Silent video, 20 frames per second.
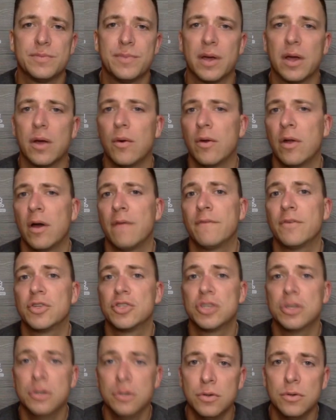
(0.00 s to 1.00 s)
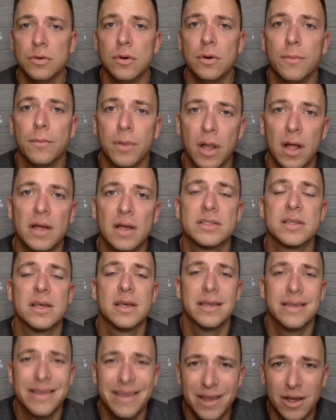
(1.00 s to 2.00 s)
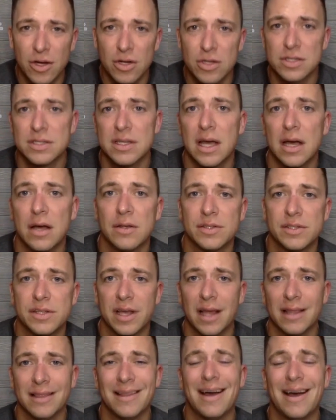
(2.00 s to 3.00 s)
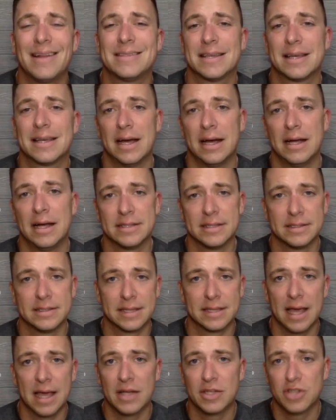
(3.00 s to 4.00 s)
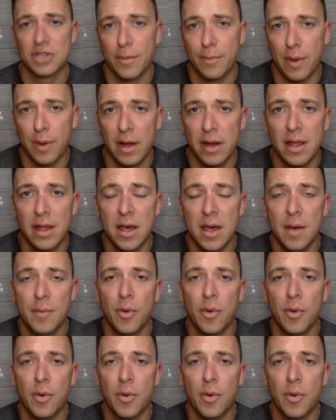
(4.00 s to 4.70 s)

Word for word: It's been going on for two plus years now. So you got lots of content to catch up on.